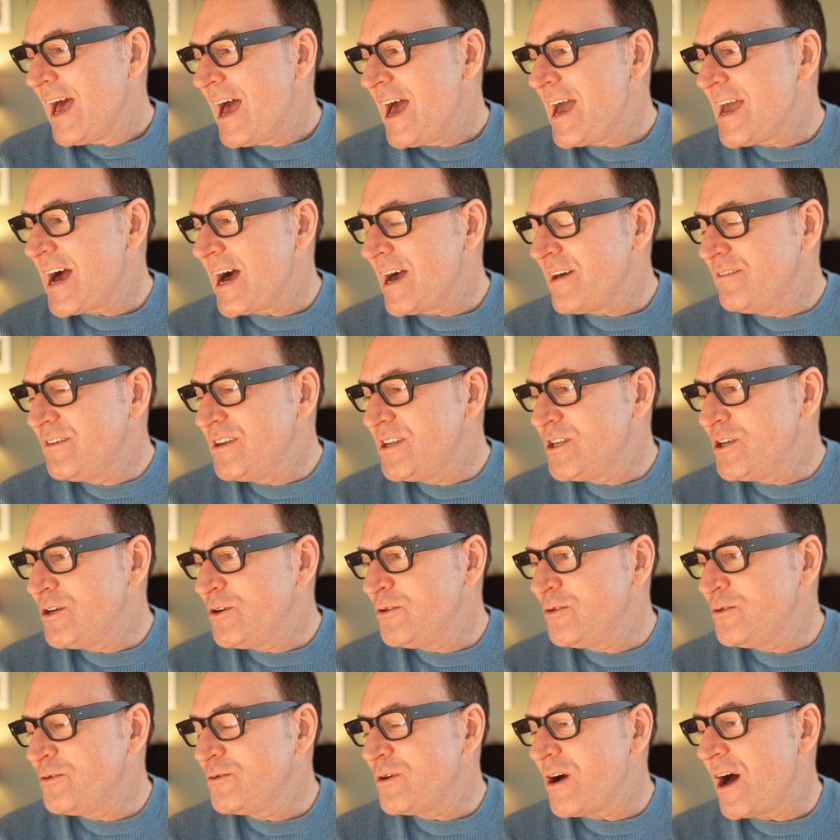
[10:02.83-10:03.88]
hey, I have a
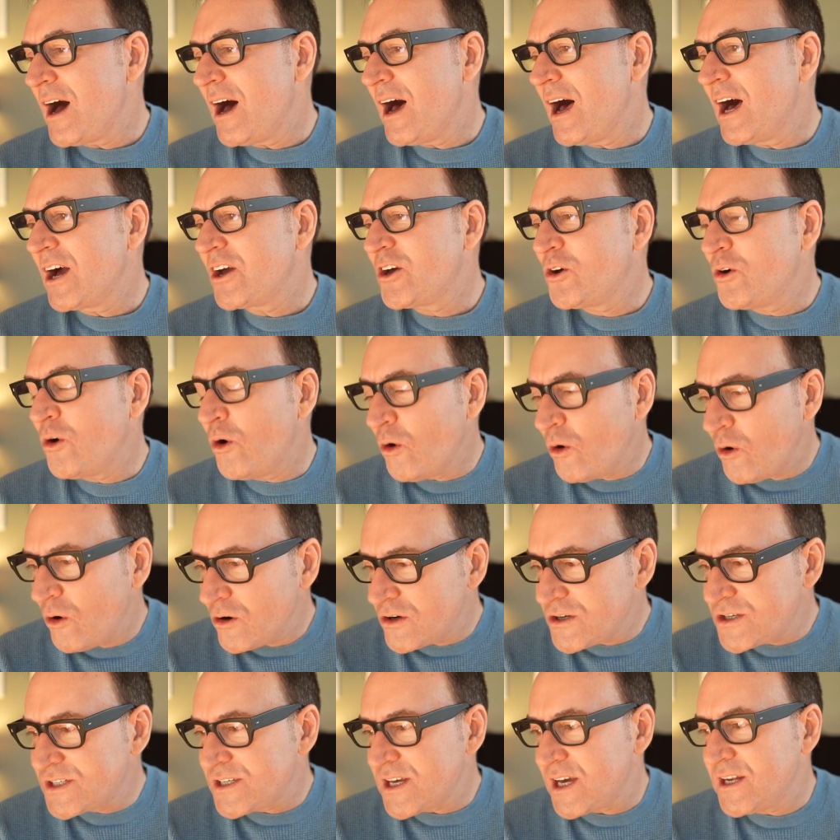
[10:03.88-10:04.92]
new
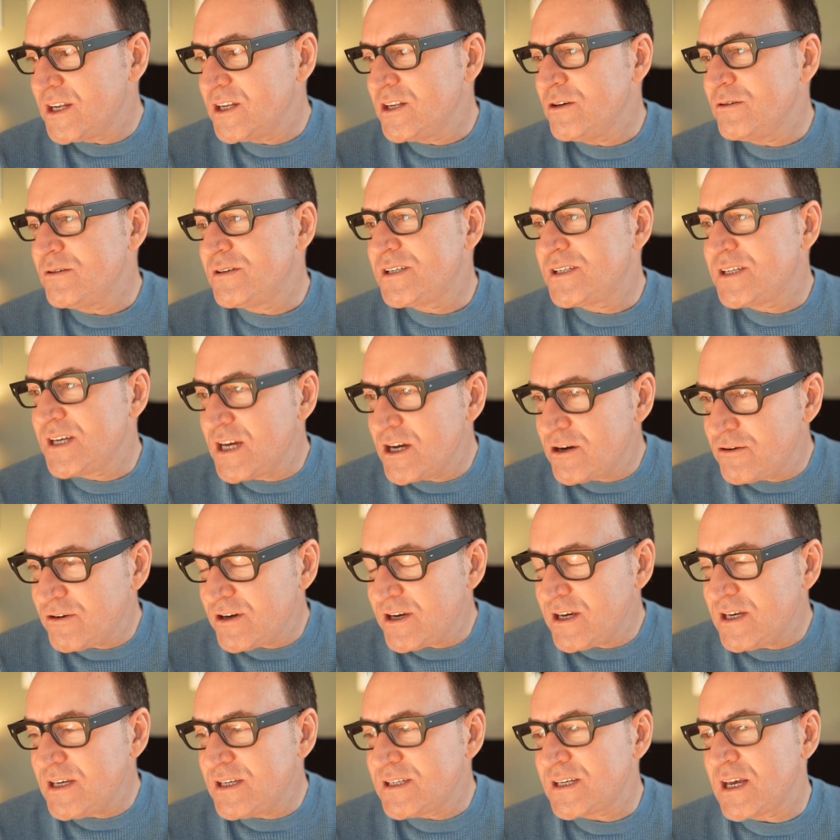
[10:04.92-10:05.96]
course and a new
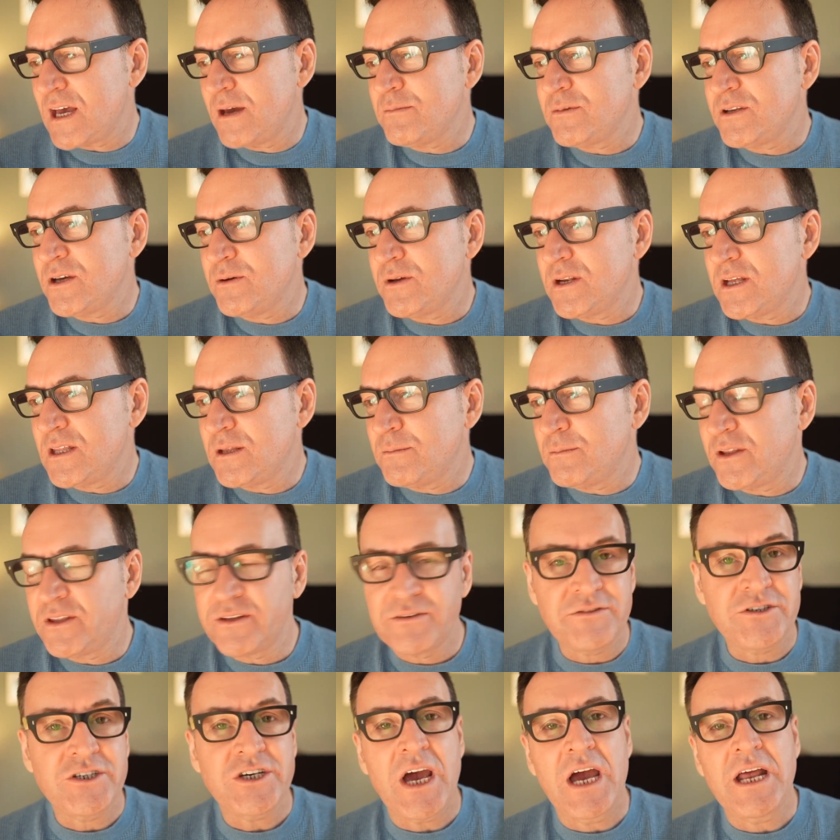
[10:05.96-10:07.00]
series I'm doing in the
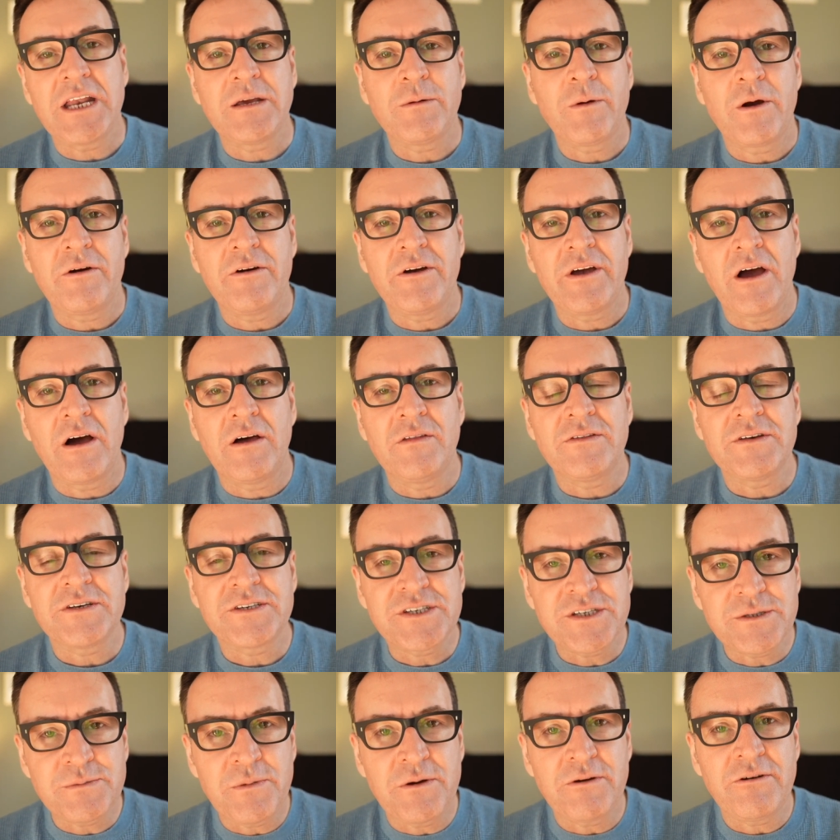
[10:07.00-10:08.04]
month of January on the
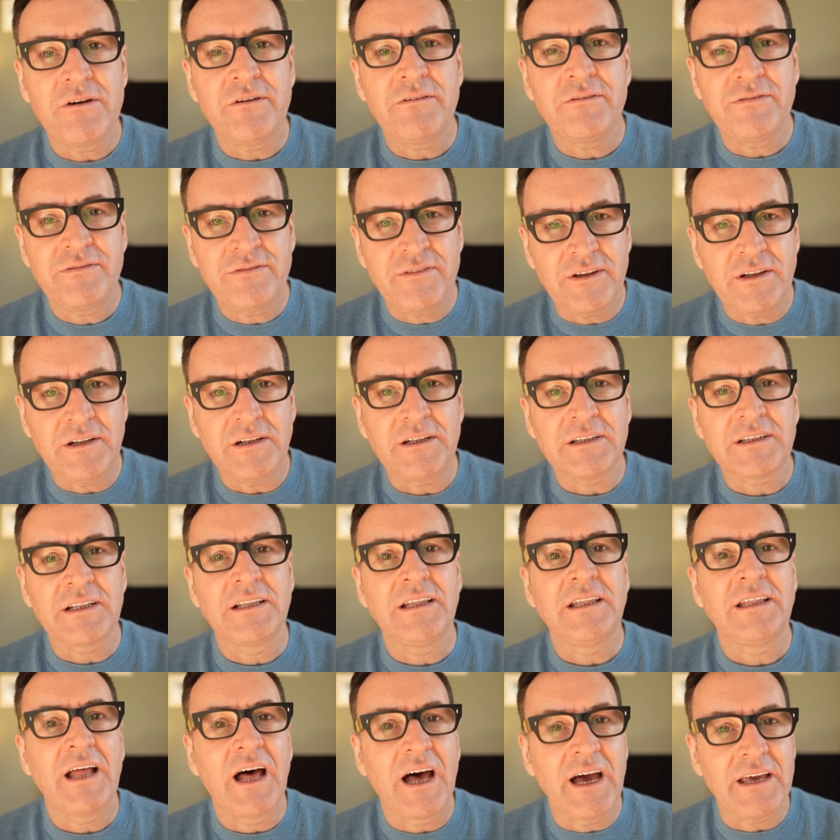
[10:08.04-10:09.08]
Spirit-filled
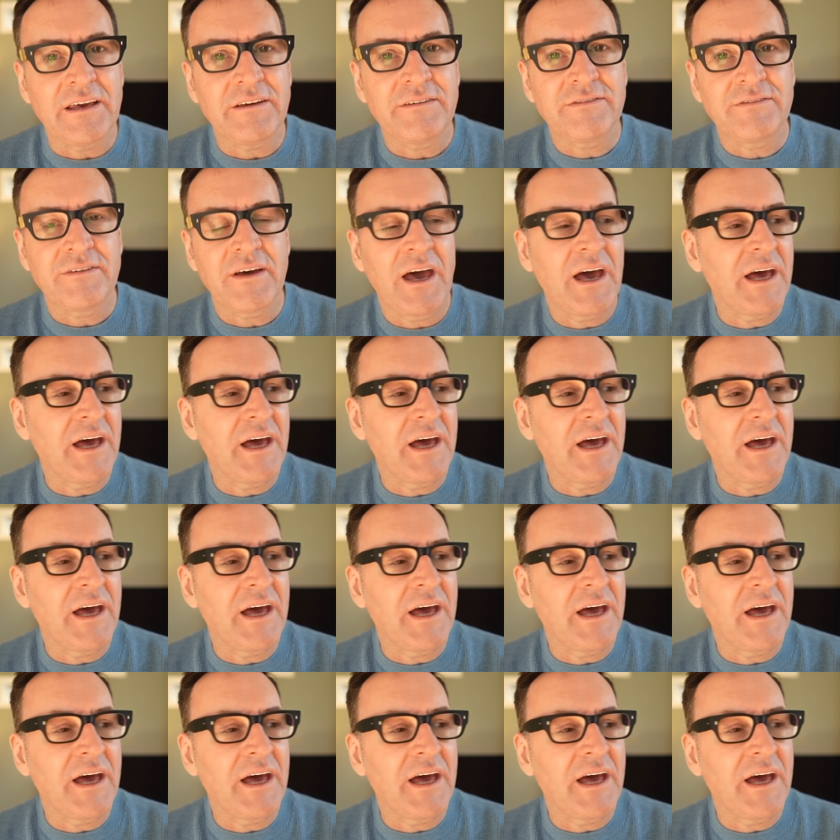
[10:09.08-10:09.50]
life.